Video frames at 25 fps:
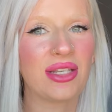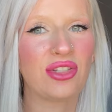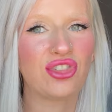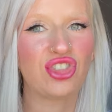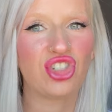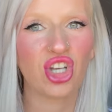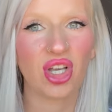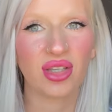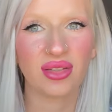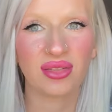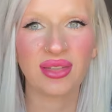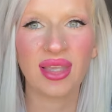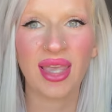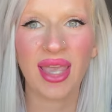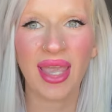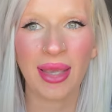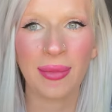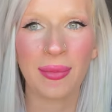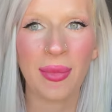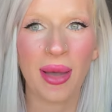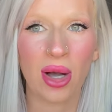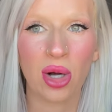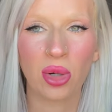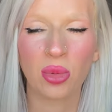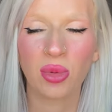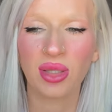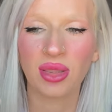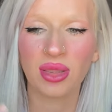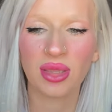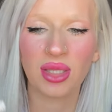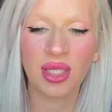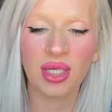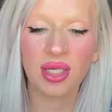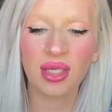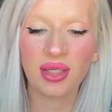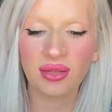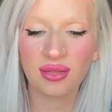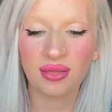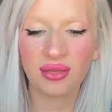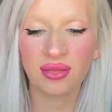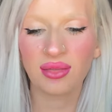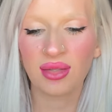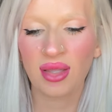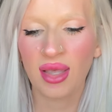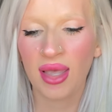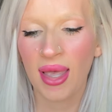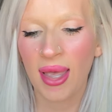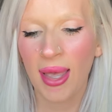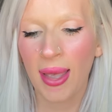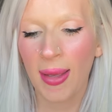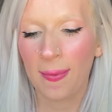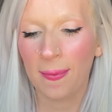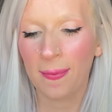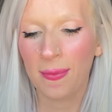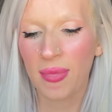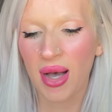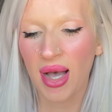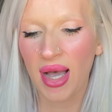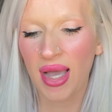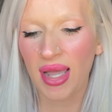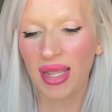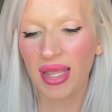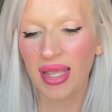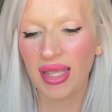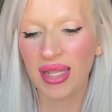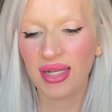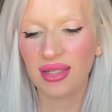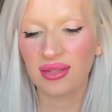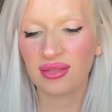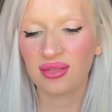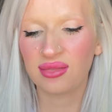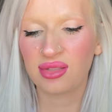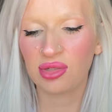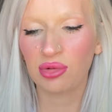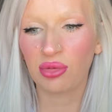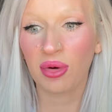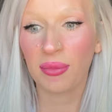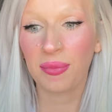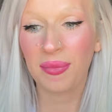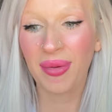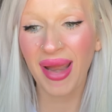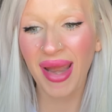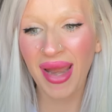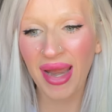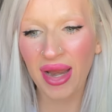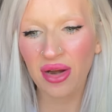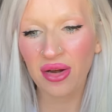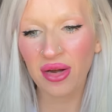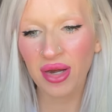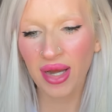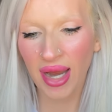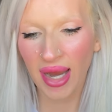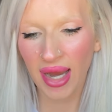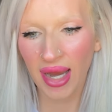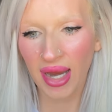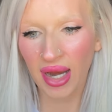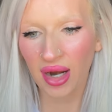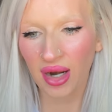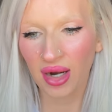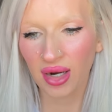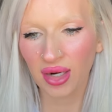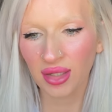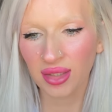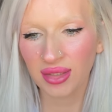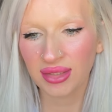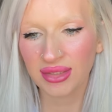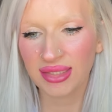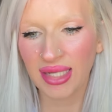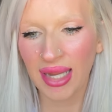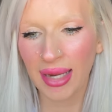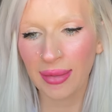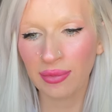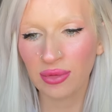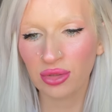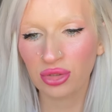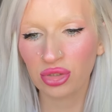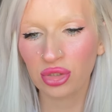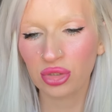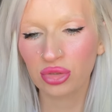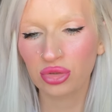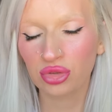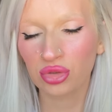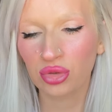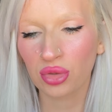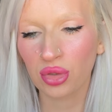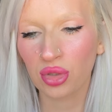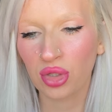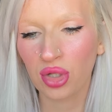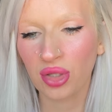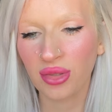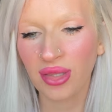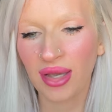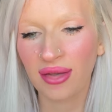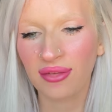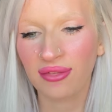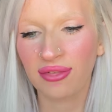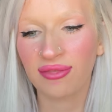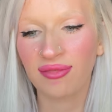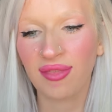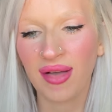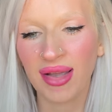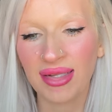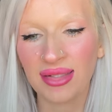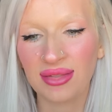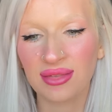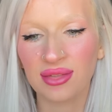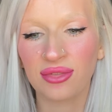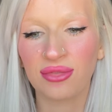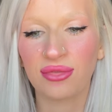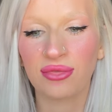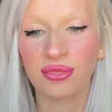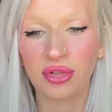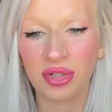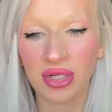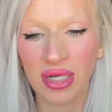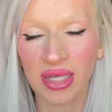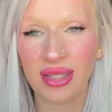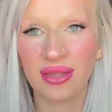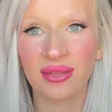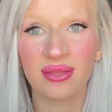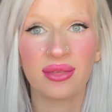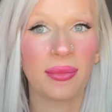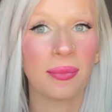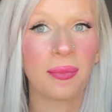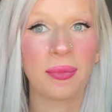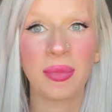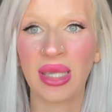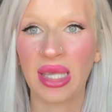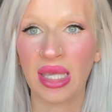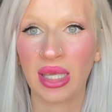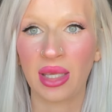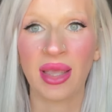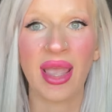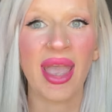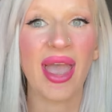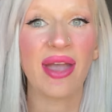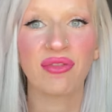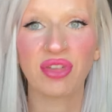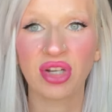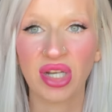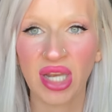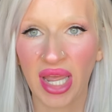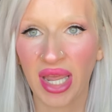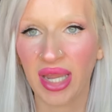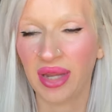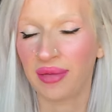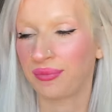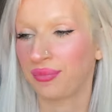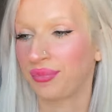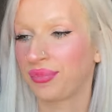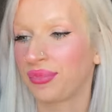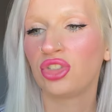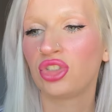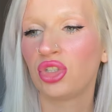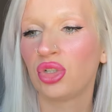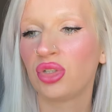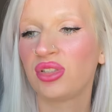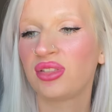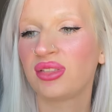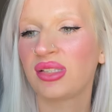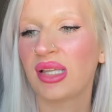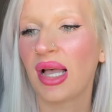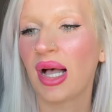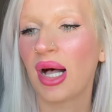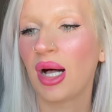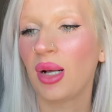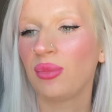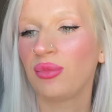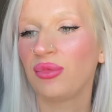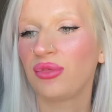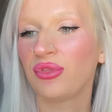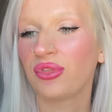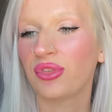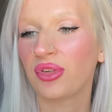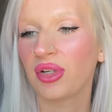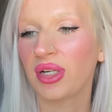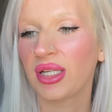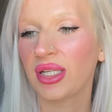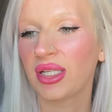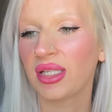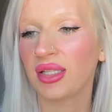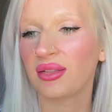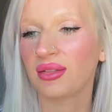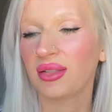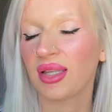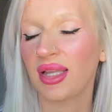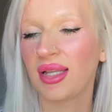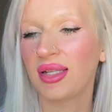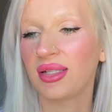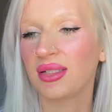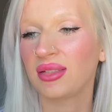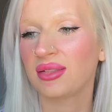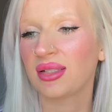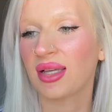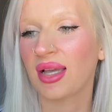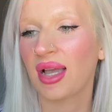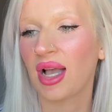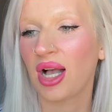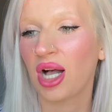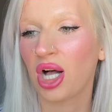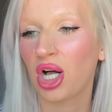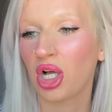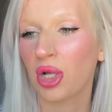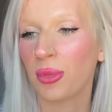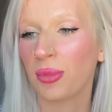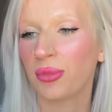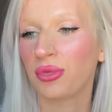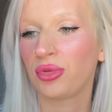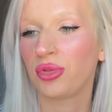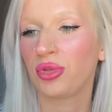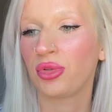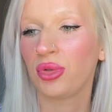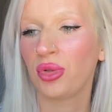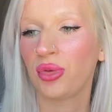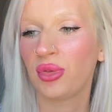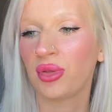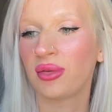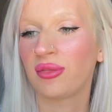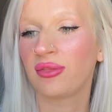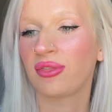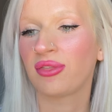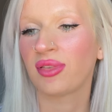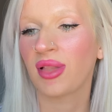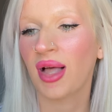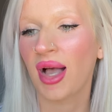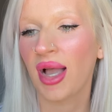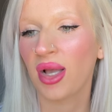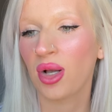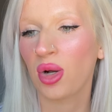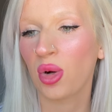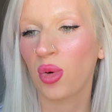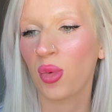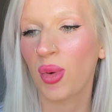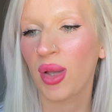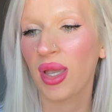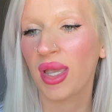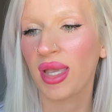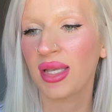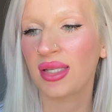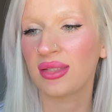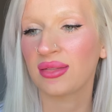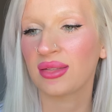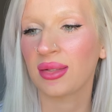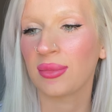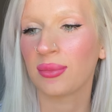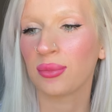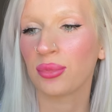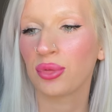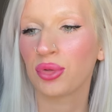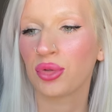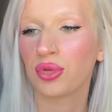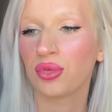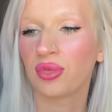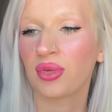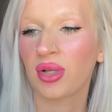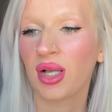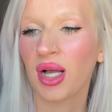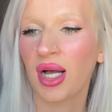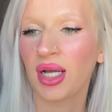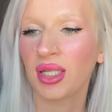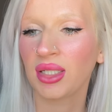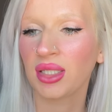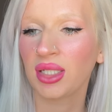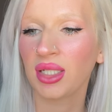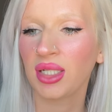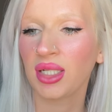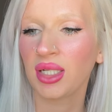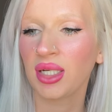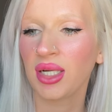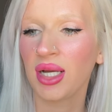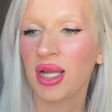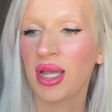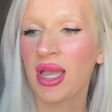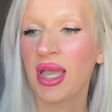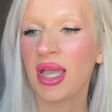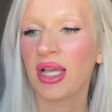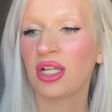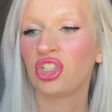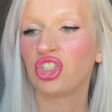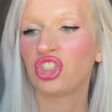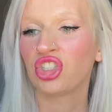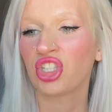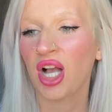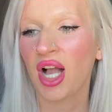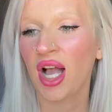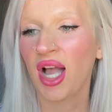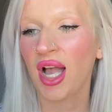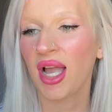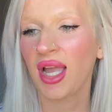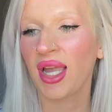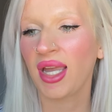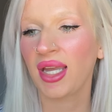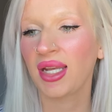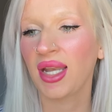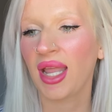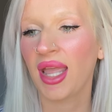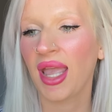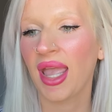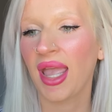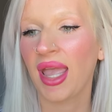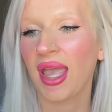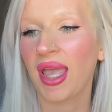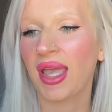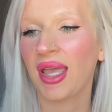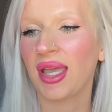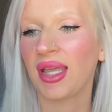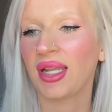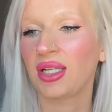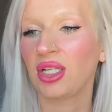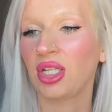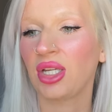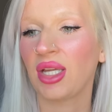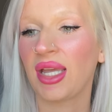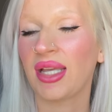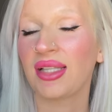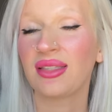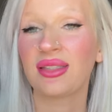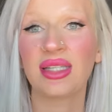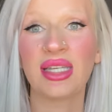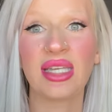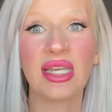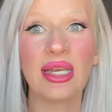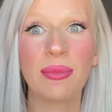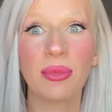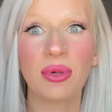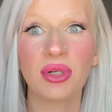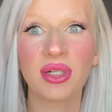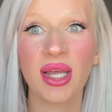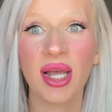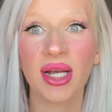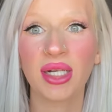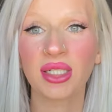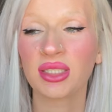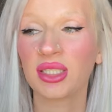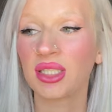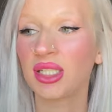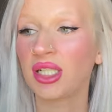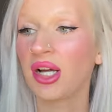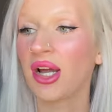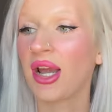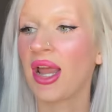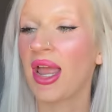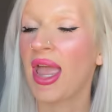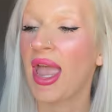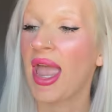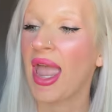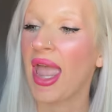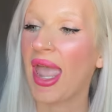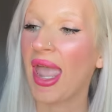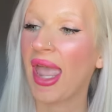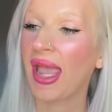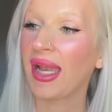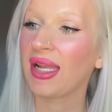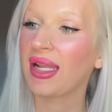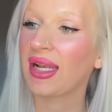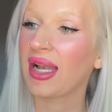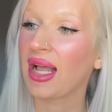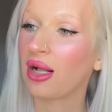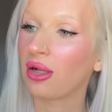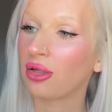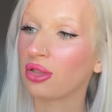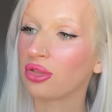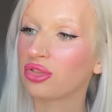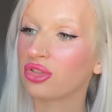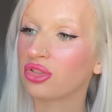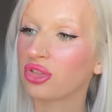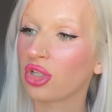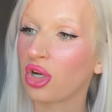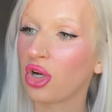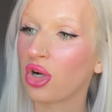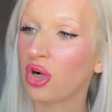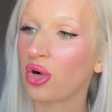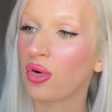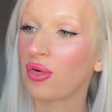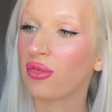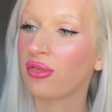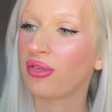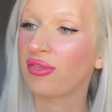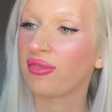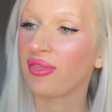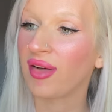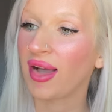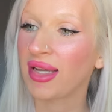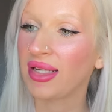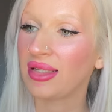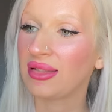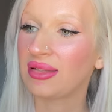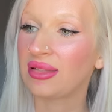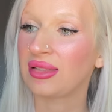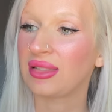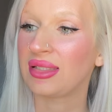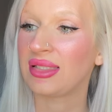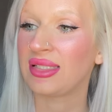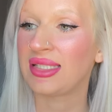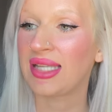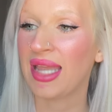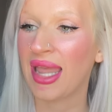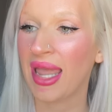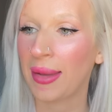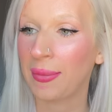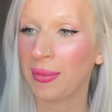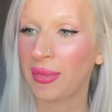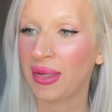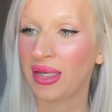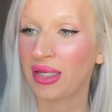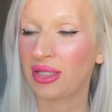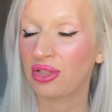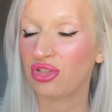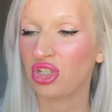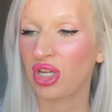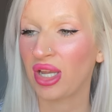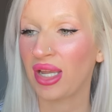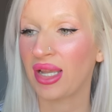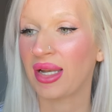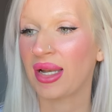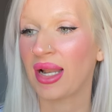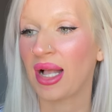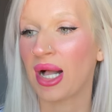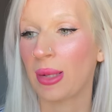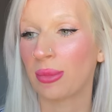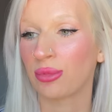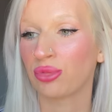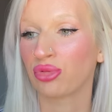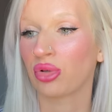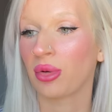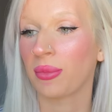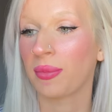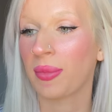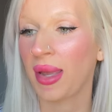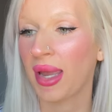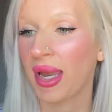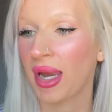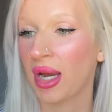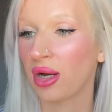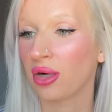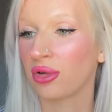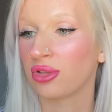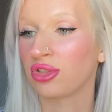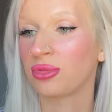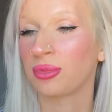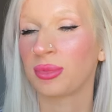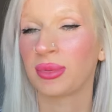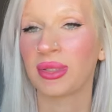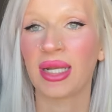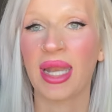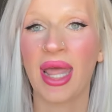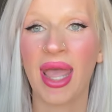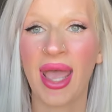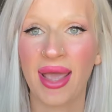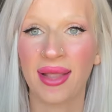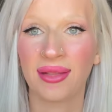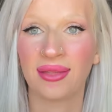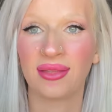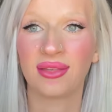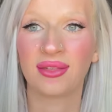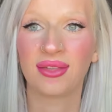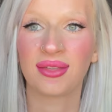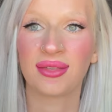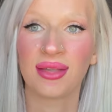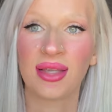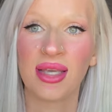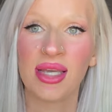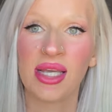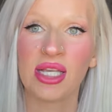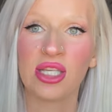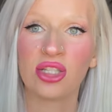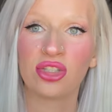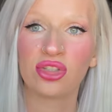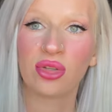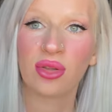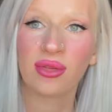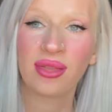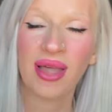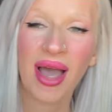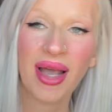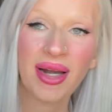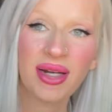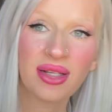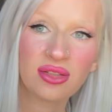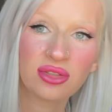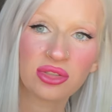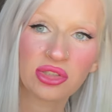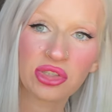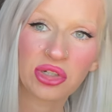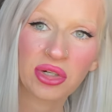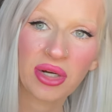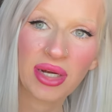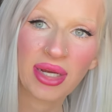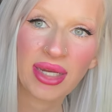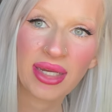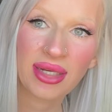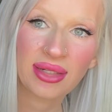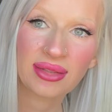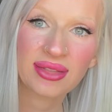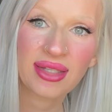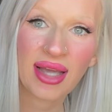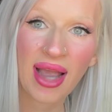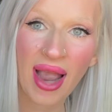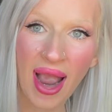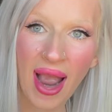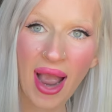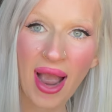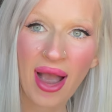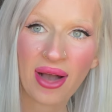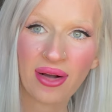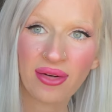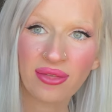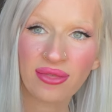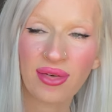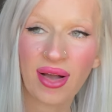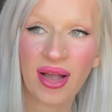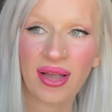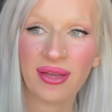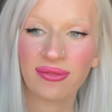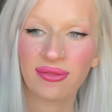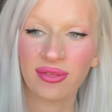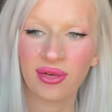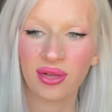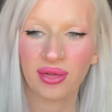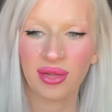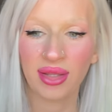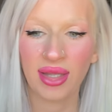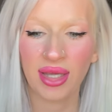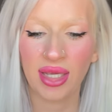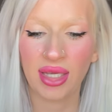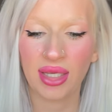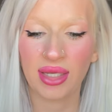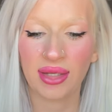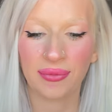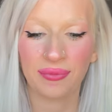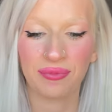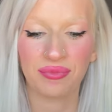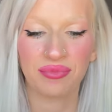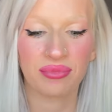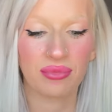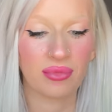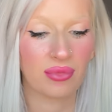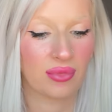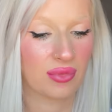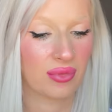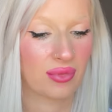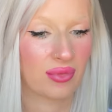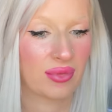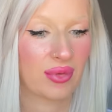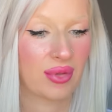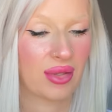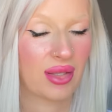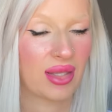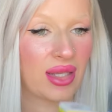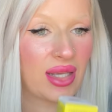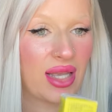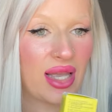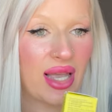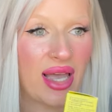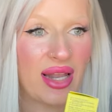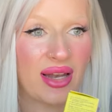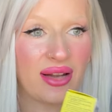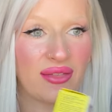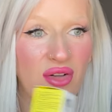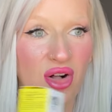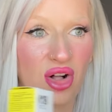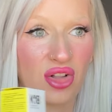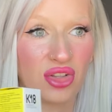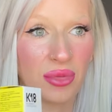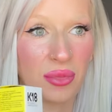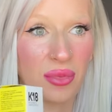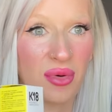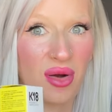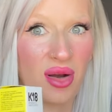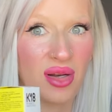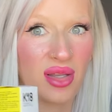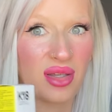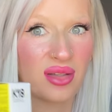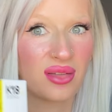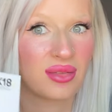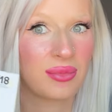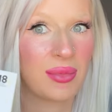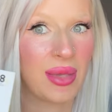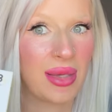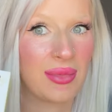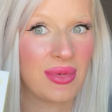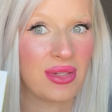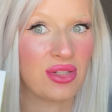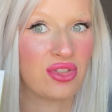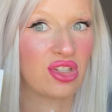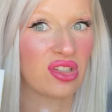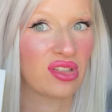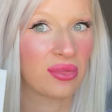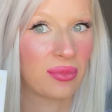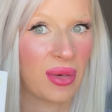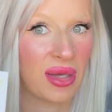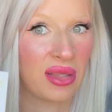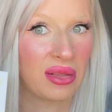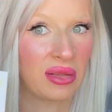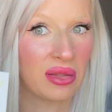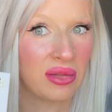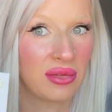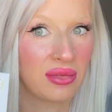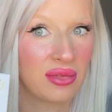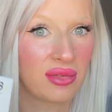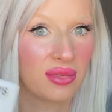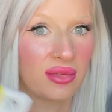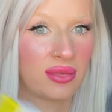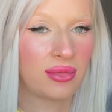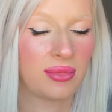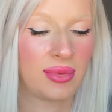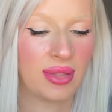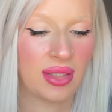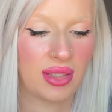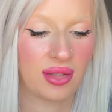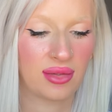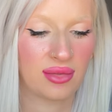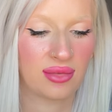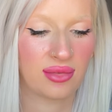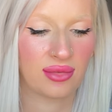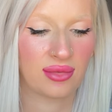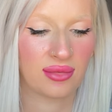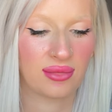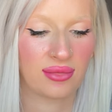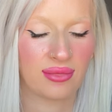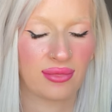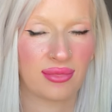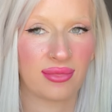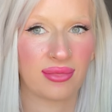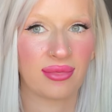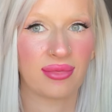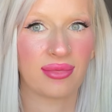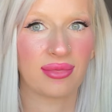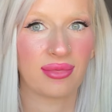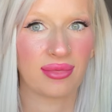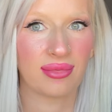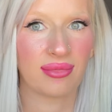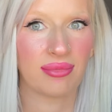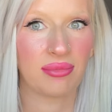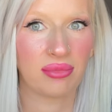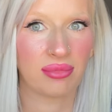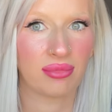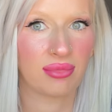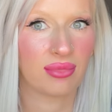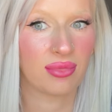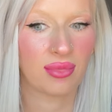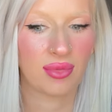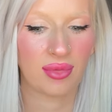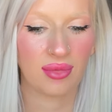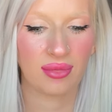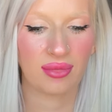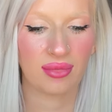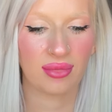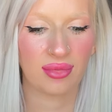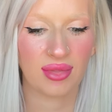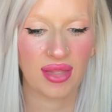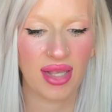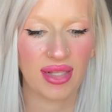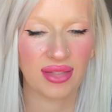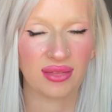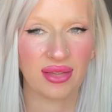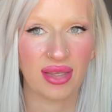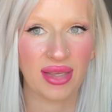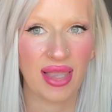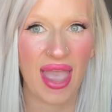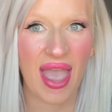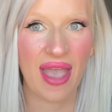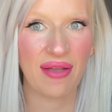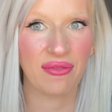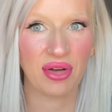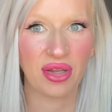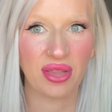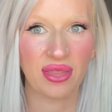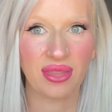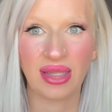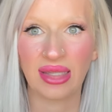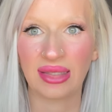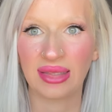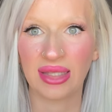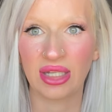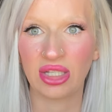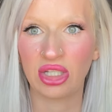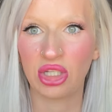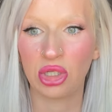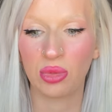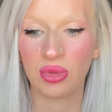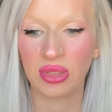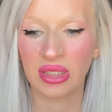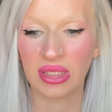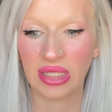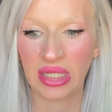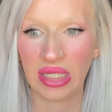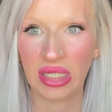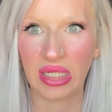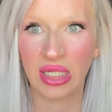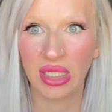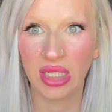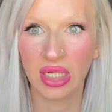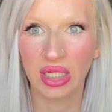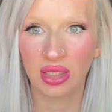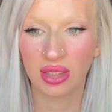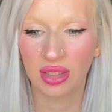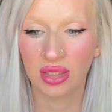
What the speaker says: just came out with this, but it is to repair hair, damage control that fights frizz, me, every day. So it's to help frizz and to help soothe and flyaways, improve color, shine, and it's a heat protector, and it also fights damage and helps repair split ends. So that is great to have. I feel like out of all the products, maybe just buy this because that's like everything that you would need.